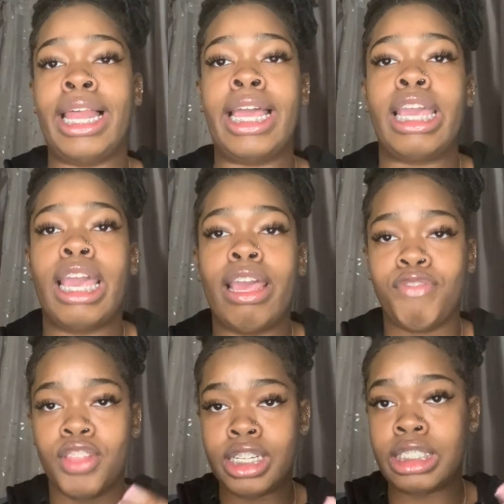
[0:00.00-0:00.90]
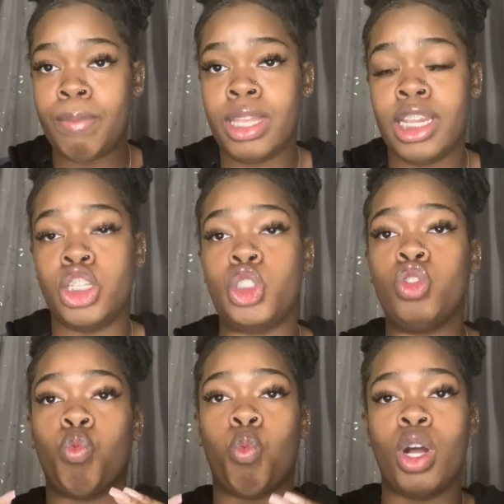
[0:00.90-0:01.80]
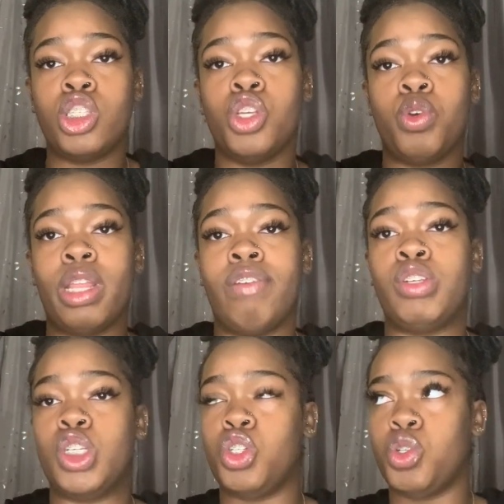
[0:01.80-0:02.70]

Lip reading: Like, if there's something that you want to do that